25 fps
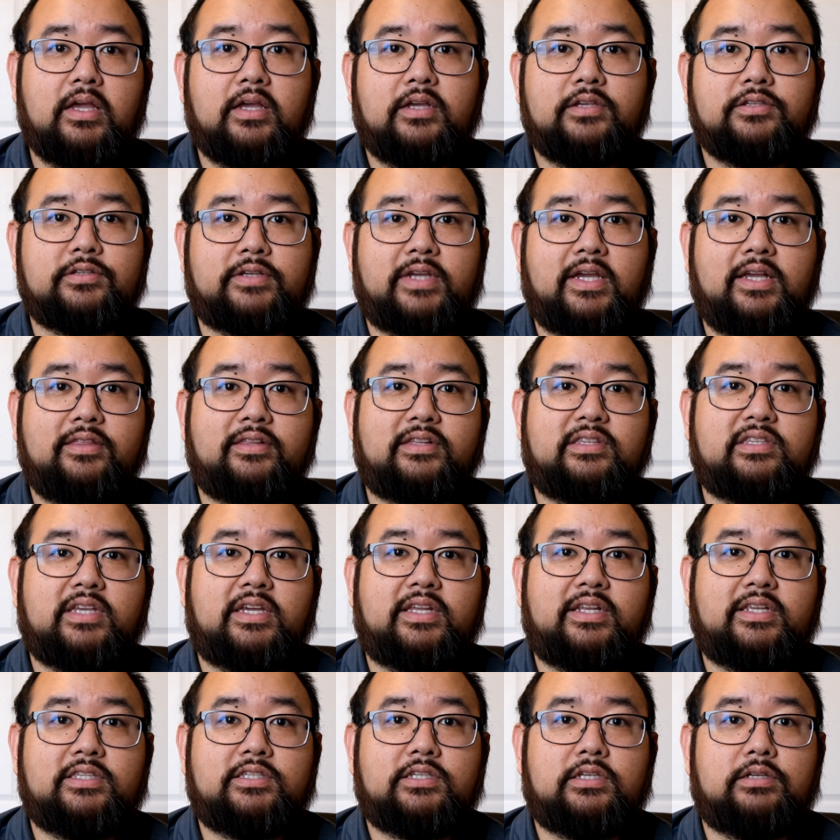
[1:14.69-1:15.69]
So yeah, let's
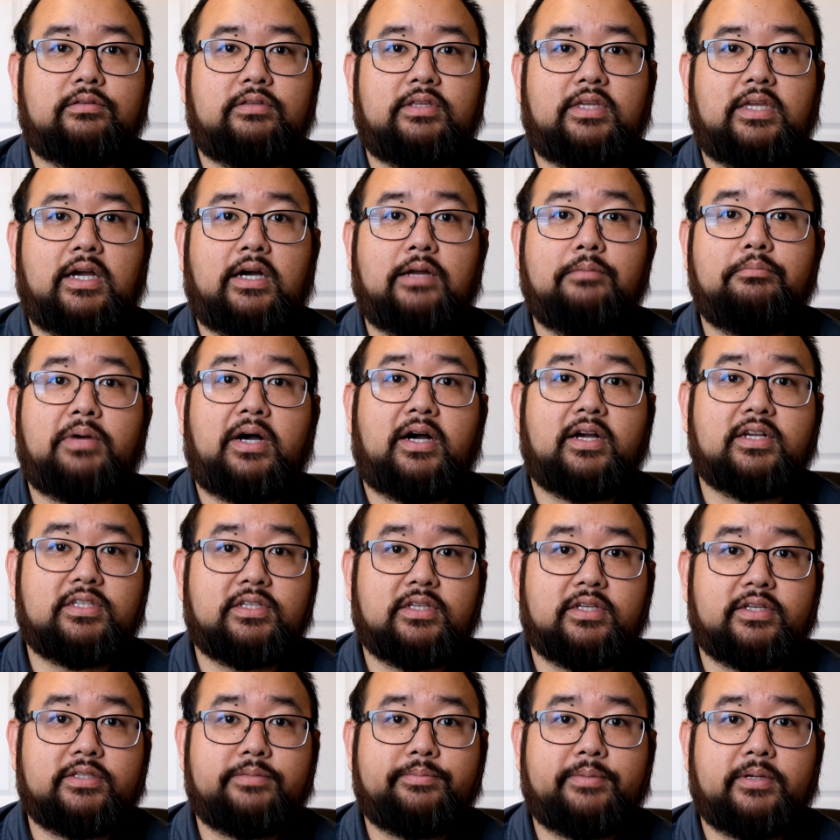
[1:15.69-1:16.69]
get into the
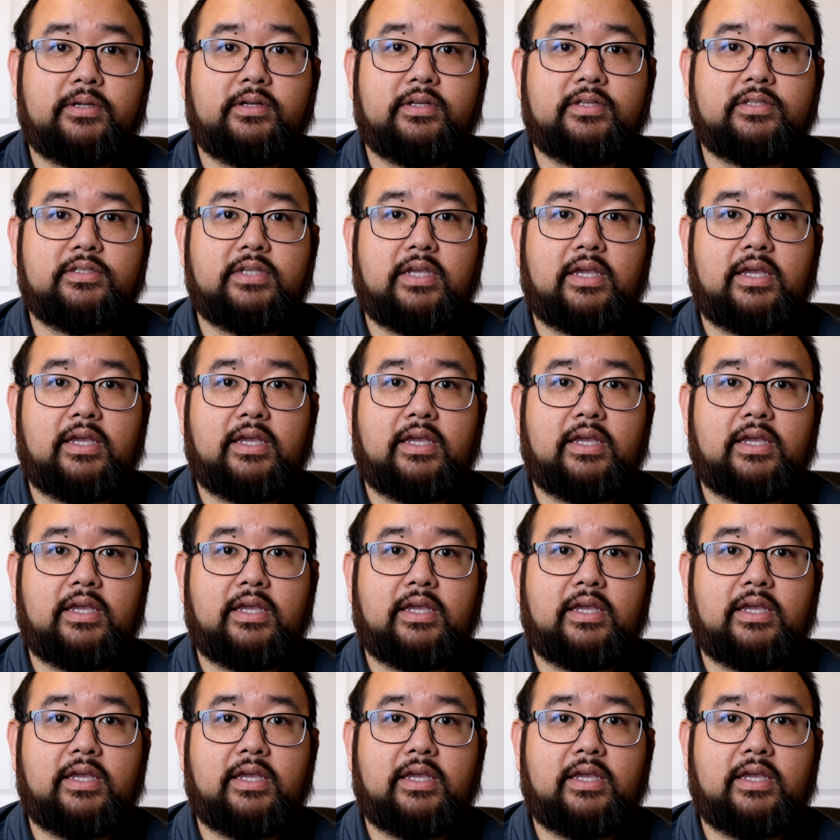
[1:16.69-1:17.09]
unboxing experience